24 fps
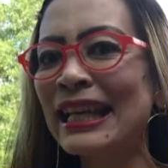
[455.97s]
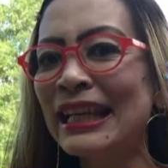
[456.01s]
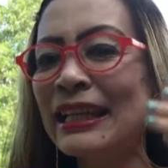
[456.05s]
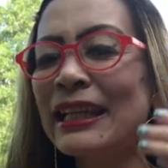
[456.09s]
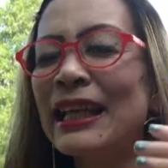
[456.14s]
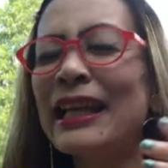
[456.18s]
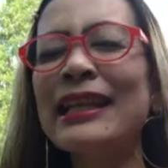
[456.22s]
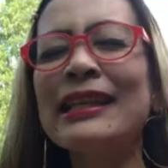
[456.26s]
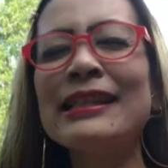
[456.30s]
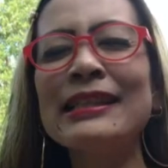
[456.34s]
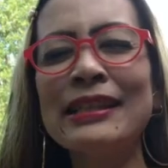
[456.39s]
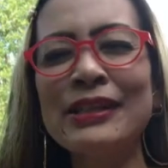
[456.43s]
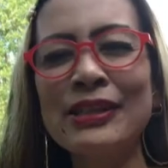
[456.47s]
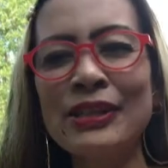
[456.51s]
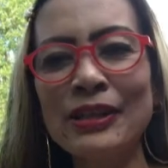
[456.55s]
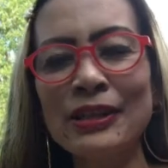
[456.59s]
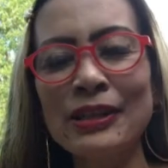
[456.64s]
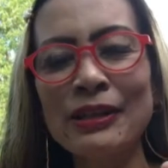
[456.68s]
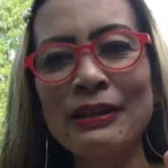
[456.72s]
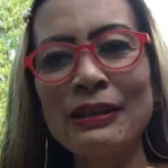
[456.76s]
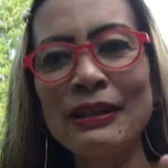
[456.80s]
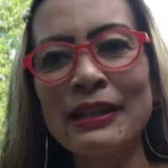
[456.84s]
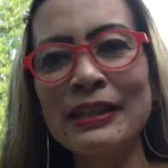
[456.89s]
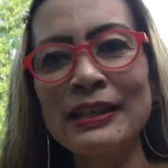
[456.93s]
Yeah, it's a
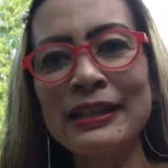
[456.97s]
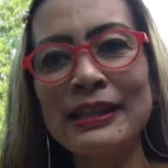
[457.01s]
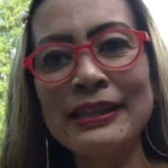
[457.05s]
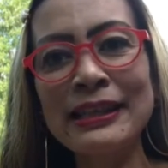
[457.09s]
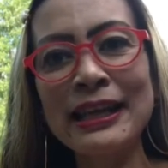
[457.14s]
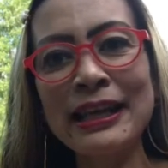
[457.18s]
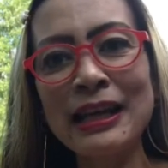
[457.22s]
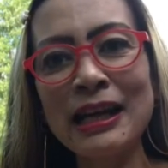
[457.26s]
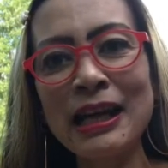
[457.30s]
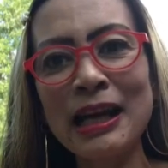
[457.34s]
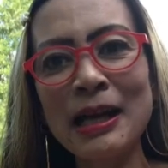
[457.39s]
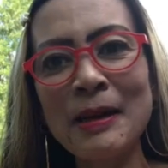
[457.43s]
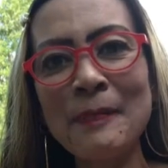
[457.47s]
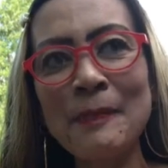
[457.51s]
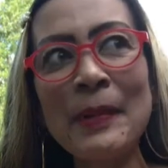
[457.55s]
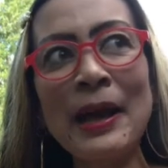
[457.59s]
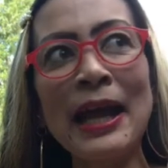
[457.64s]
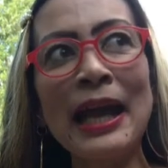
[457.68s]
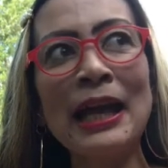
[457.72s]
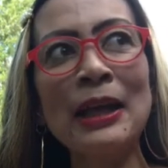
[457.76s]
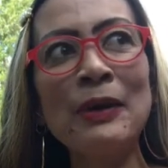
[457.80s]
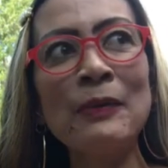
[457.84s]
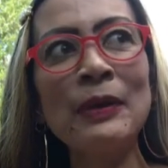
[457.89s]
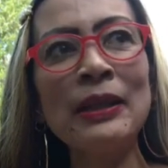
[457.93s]
general checkup
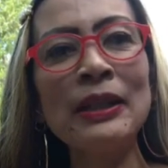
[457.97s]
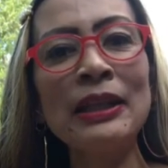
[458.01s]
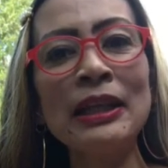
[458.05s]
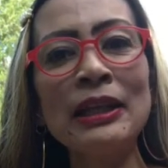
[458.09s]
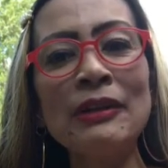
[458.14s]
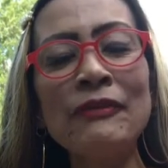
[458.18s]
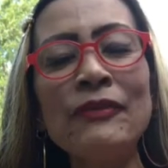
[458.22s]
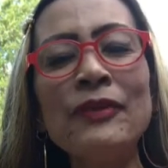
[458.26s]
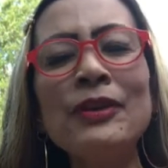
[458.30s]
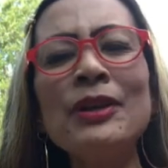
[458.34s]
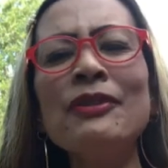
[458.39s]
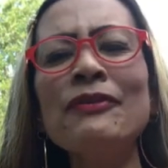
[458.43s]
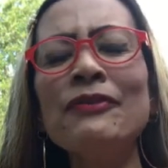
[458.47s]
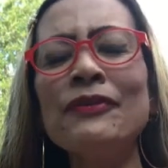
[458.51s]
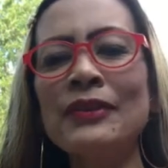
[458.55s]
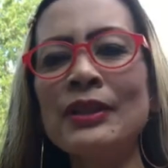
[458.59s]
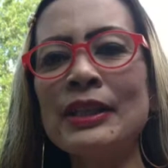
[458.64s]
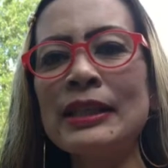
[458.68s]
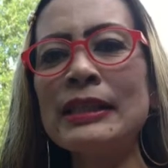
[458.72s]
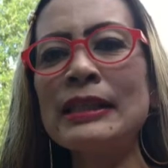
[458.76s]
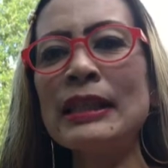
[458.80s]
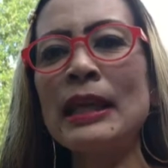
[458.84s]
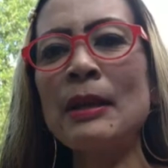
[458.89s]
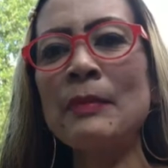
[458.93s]
annually for the
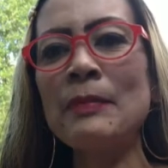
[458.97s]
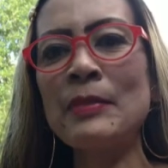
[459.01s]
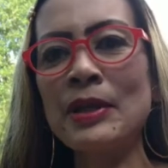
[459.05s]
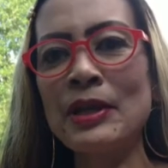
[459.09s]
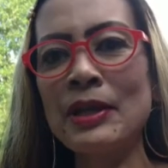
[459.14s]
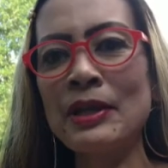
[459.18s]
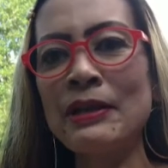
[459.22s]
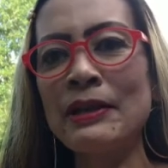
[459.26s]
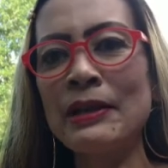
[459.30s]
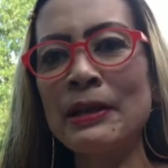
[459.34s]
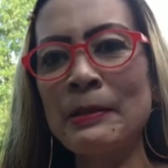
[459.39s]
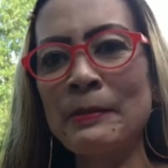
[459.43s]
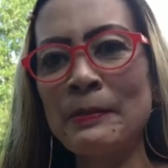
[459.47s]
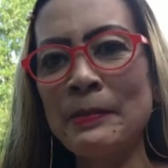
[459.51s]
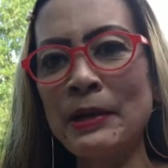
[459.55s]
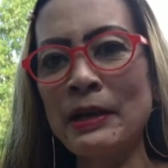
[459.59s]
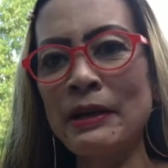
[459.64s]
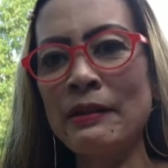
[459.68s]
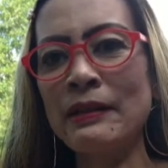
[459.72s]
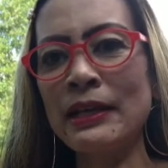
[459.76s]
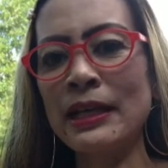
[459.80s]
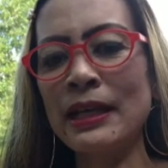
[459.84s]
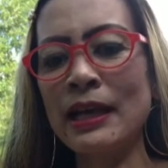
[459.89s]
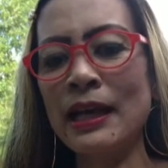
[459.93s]
first time here in
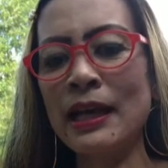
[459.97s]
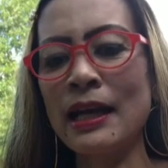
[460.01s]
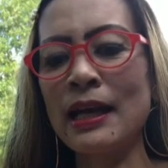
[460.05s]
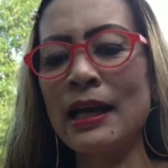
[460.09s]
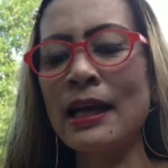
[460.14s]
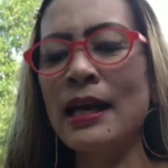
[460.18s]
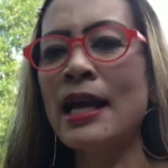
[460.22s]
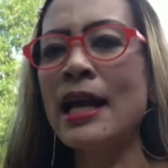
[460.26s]
America.